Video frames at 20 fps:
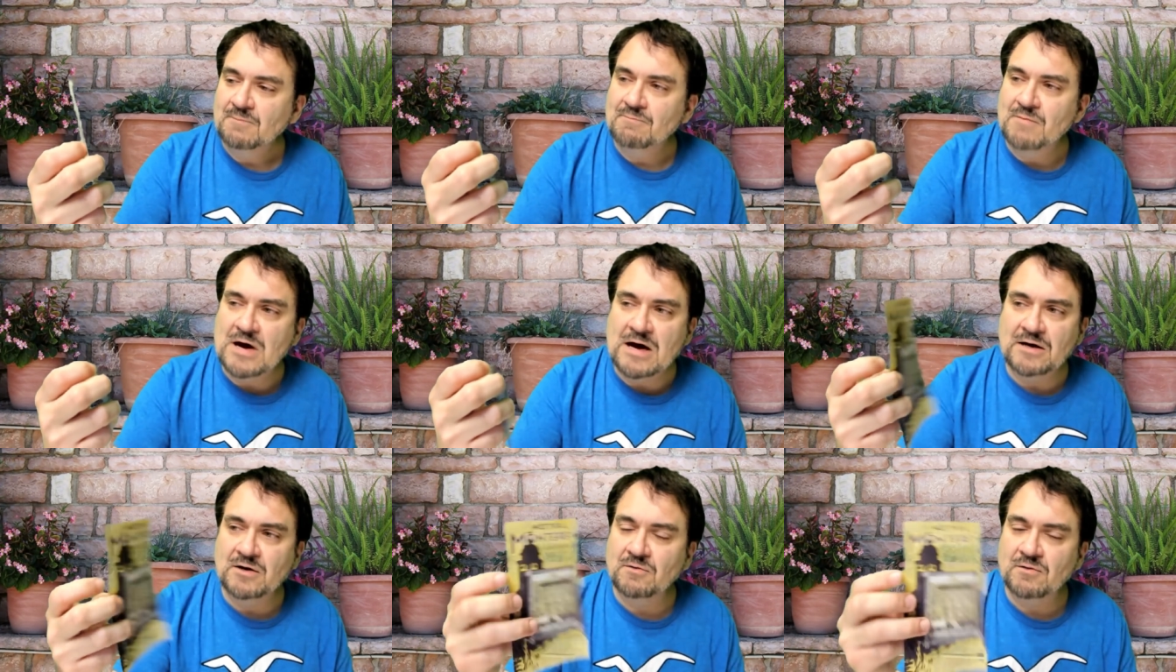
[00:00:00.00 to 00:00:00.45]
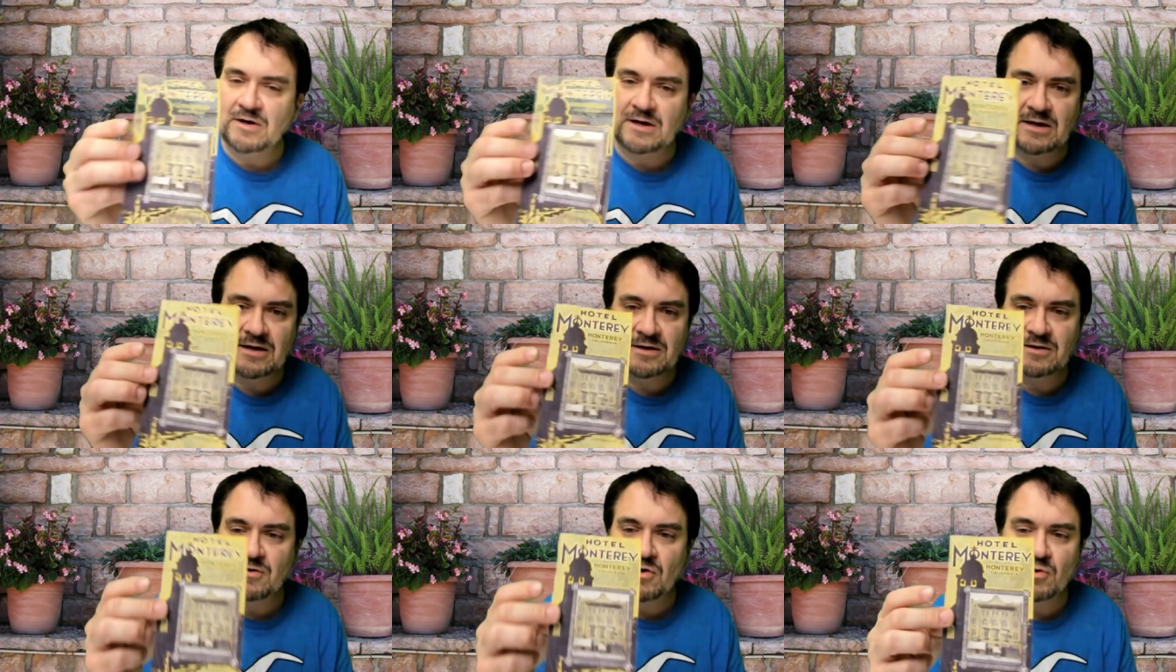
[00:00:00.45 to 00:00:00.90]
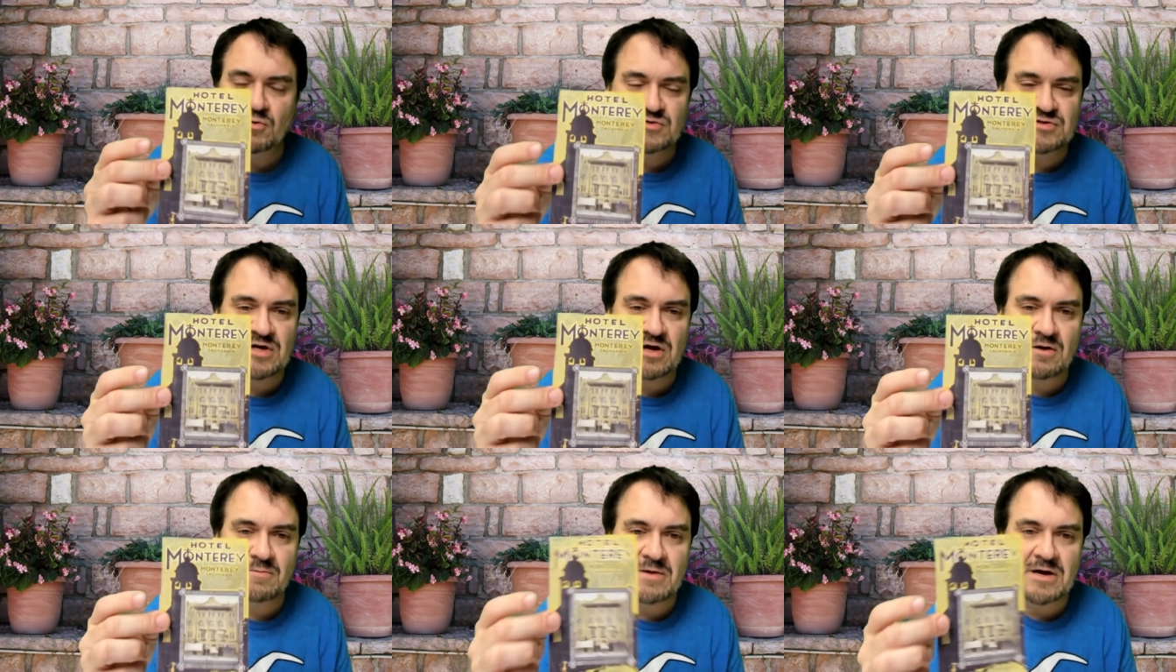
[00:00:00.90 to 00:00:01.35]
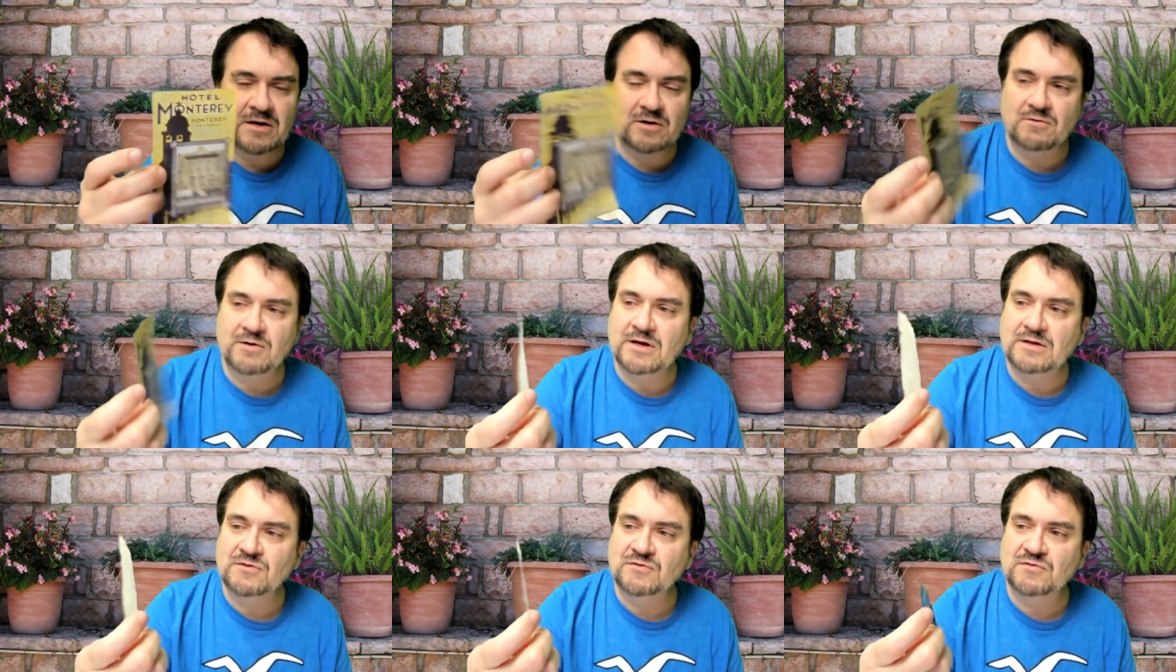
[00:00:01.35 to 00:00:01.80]
Monterey Hotel
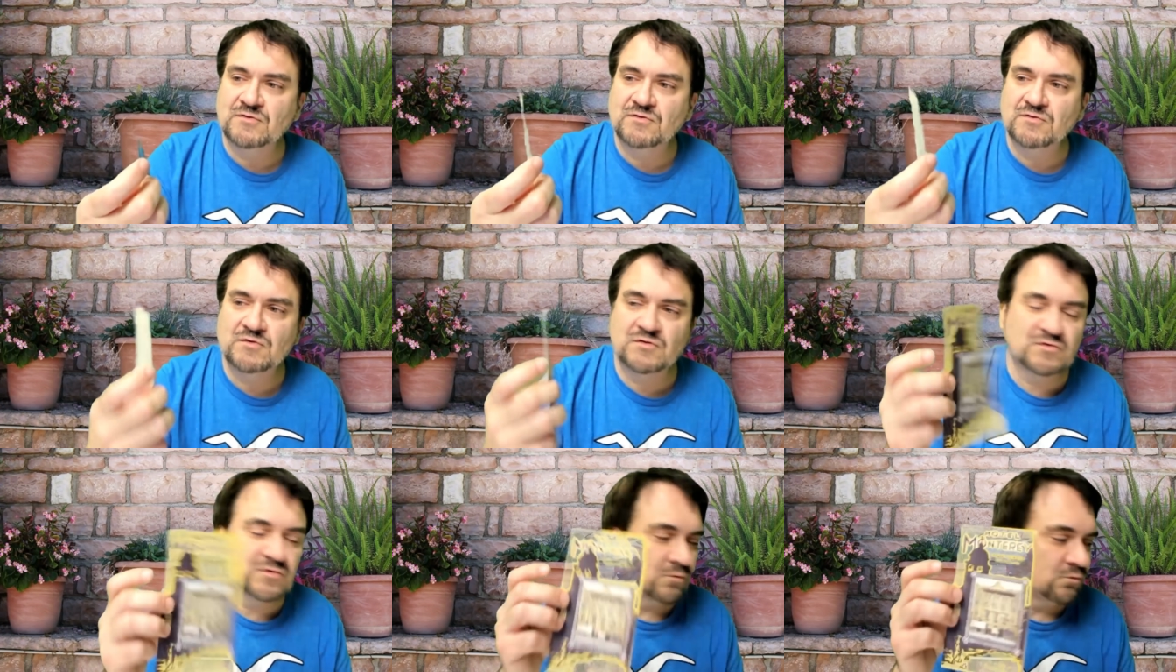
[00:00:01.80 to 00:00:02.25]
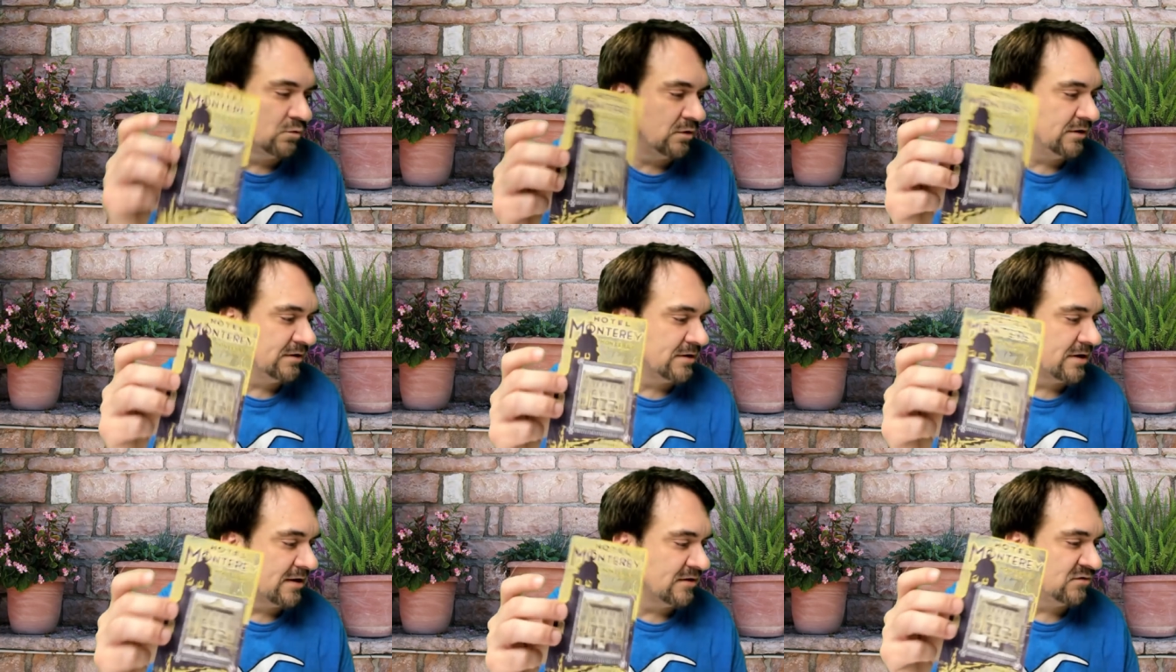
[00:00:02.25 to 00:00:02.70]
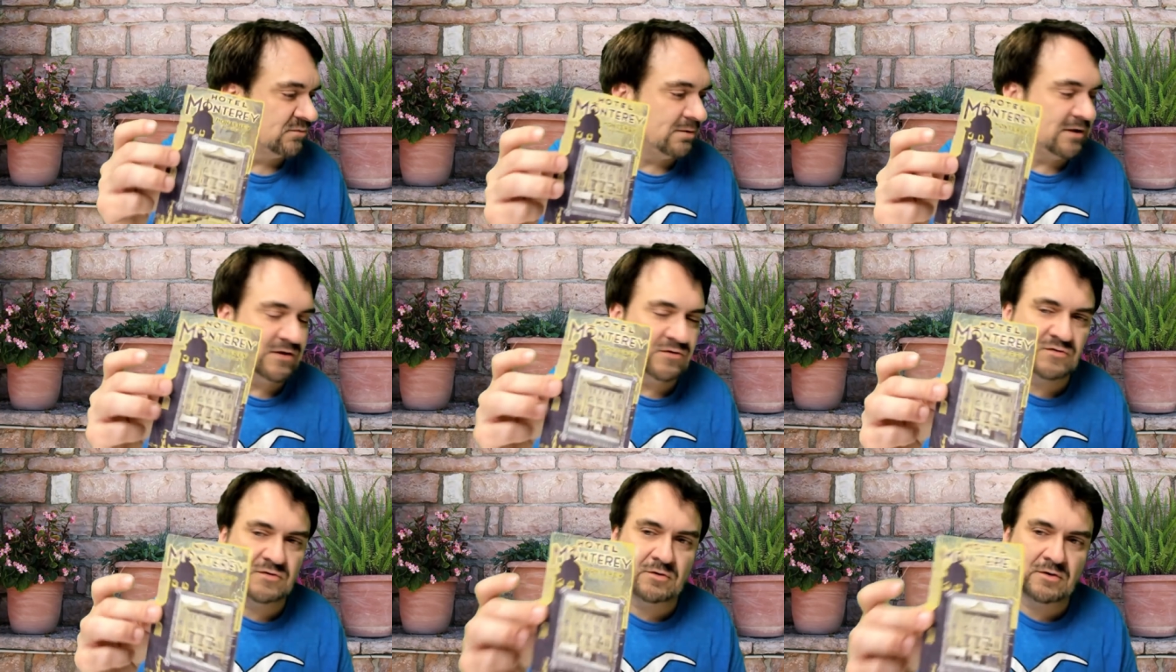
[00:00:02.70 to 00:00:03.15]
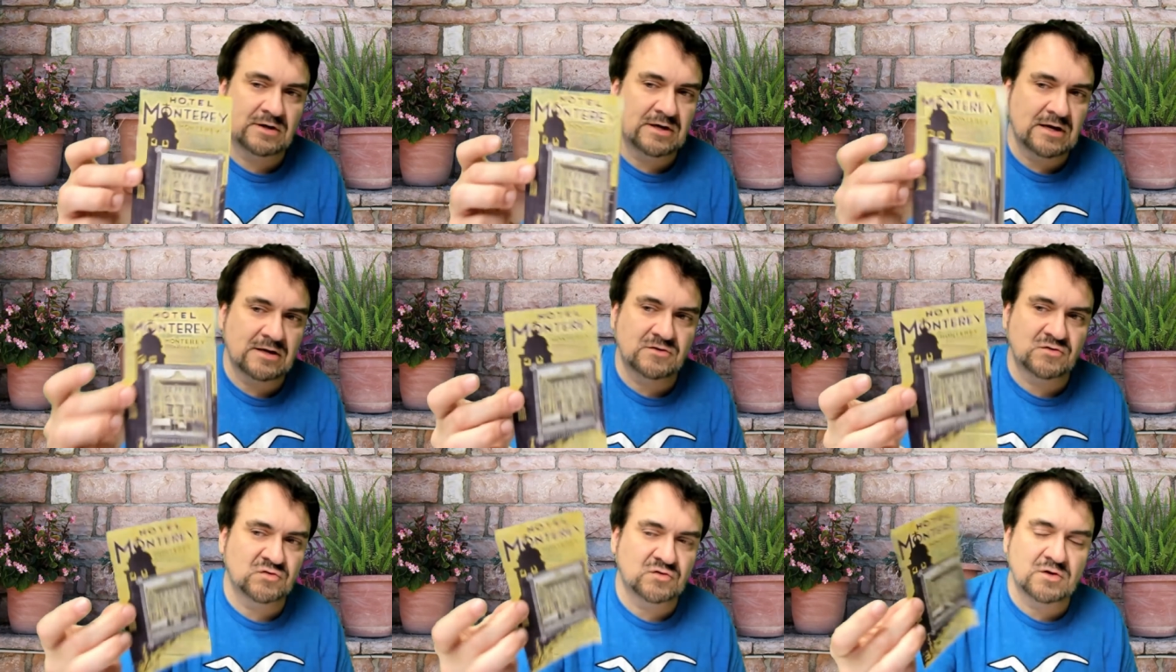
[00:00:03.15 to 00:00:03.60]
Monterey. This is just a really nice piece here.
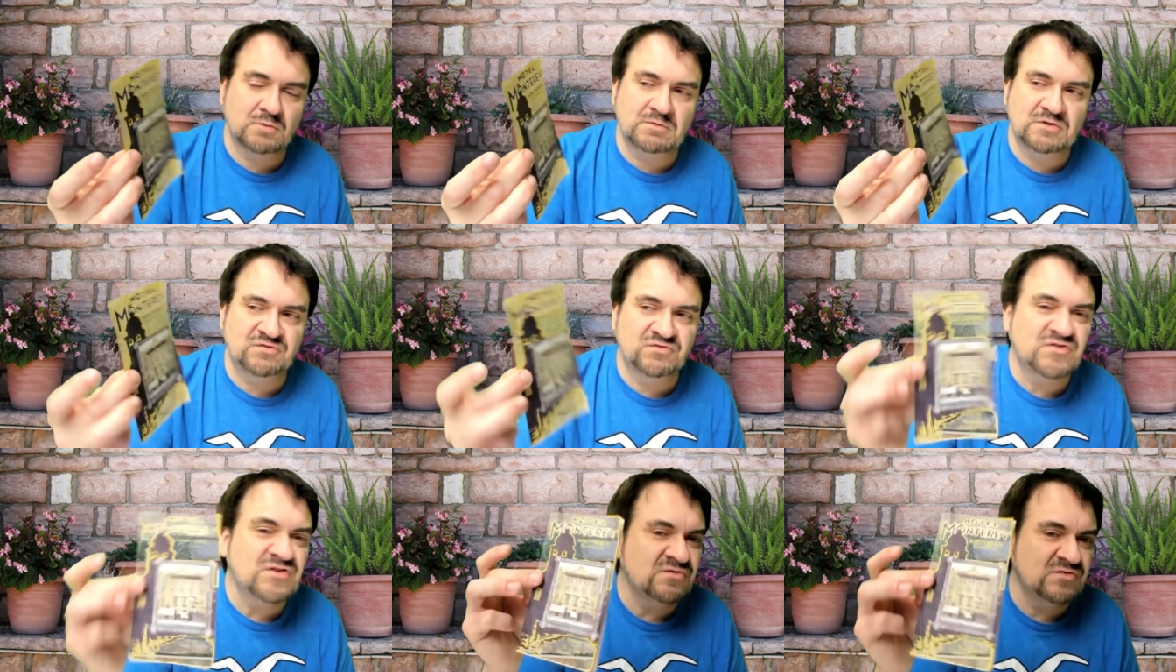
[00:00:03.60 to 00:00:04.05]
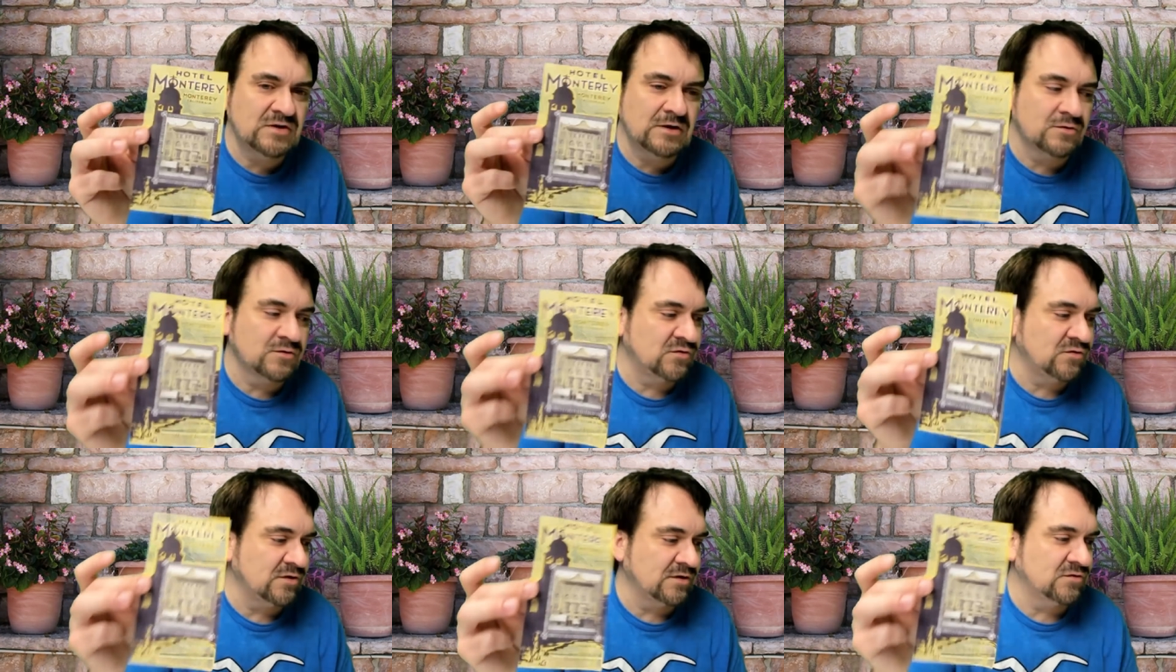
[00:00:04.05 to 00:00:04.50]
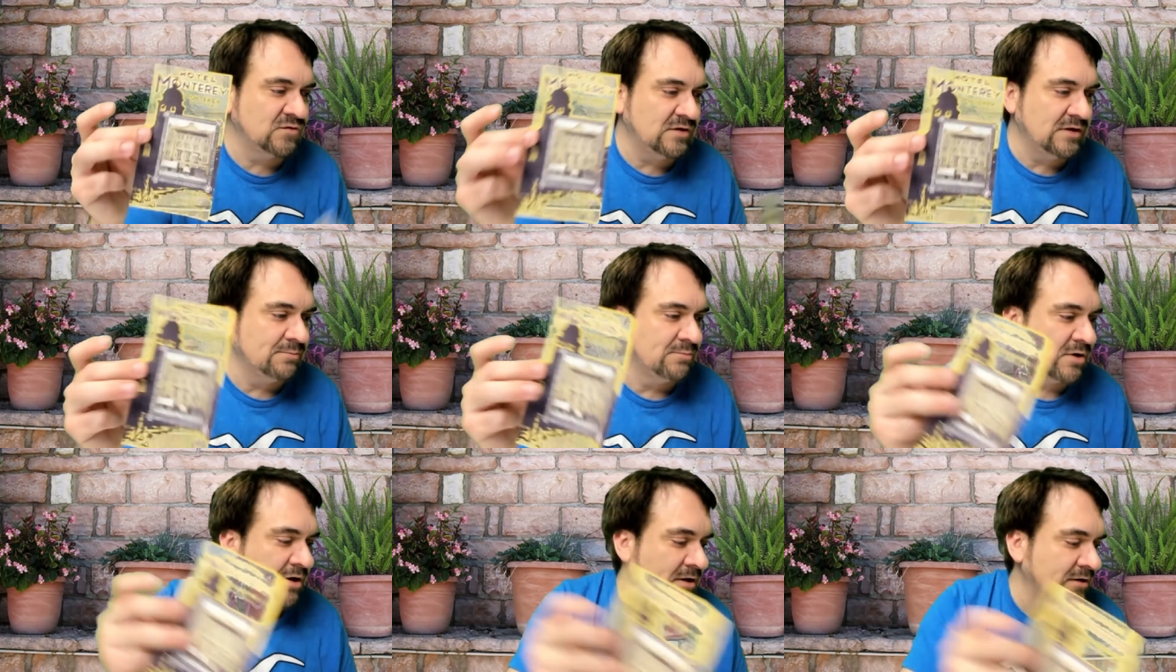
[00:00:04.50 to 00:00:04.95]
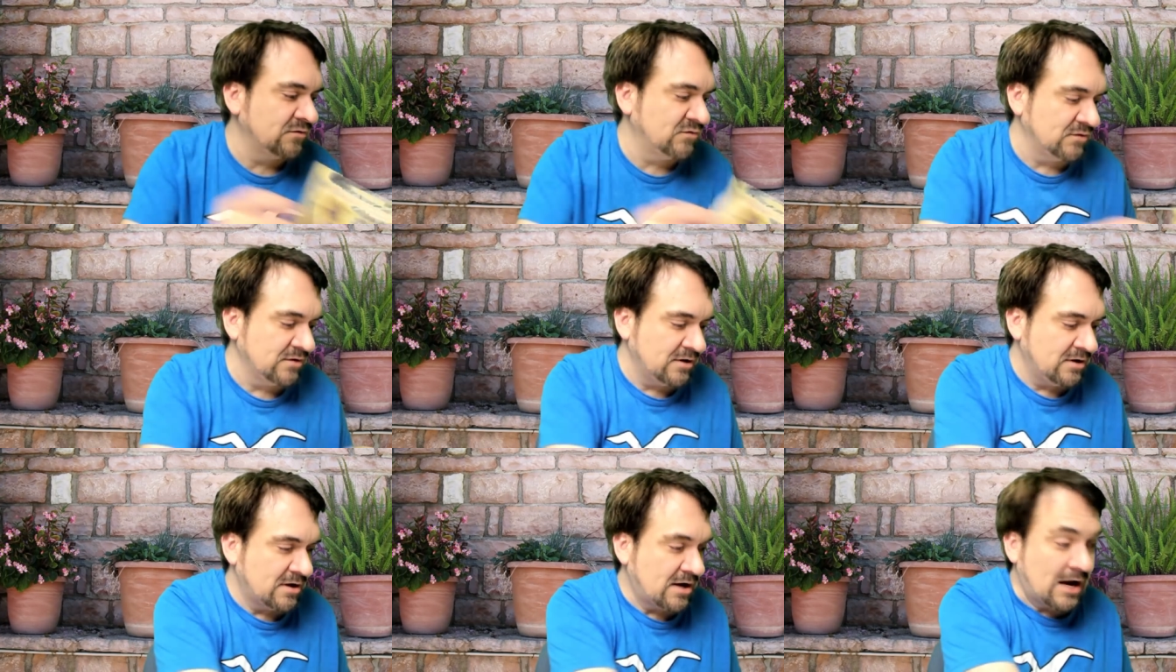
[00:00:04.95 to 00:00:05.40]
Again, this could be 50 or 60
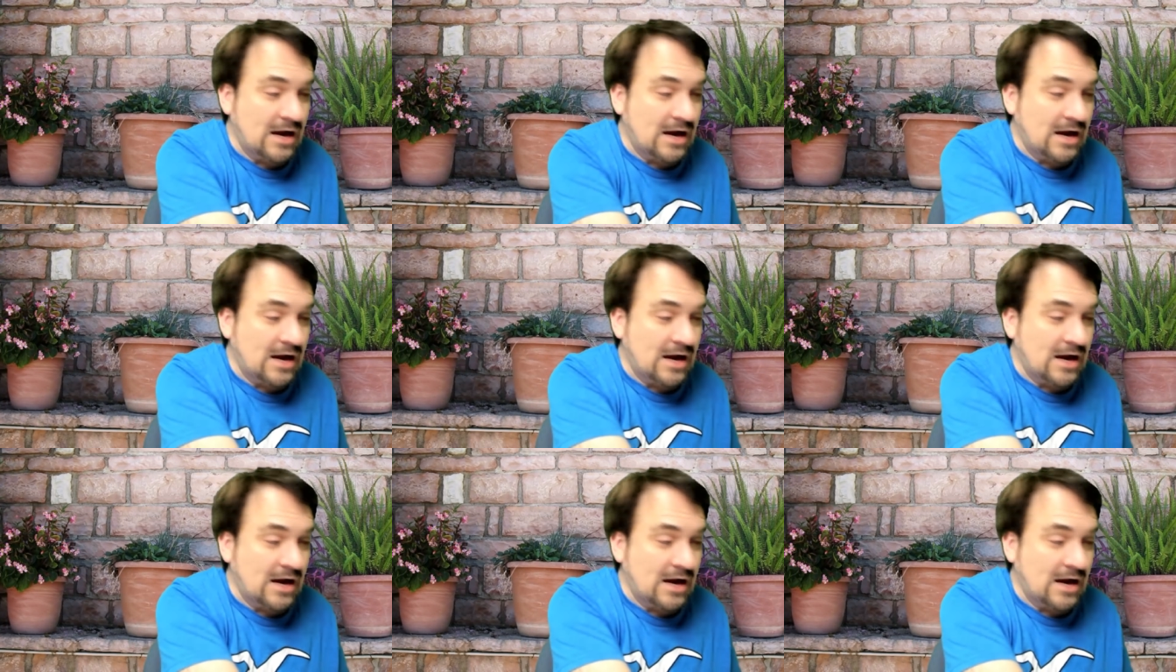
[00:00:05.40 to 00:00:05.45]
bucks.